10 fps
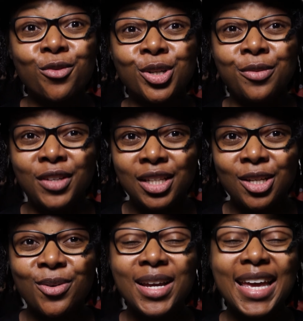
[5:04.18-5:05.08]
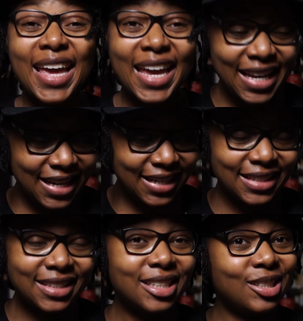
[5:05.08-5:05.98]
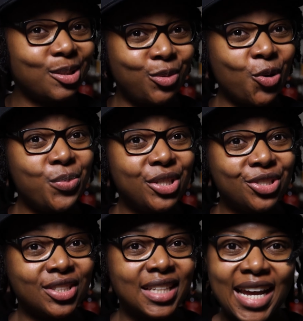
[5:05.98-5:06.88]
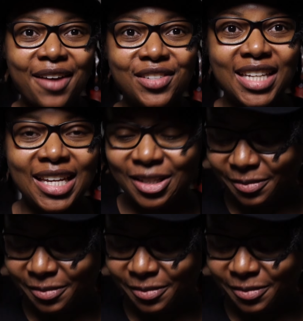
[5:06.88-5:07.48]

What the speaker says: for in the video and some dope pictures that I have to take.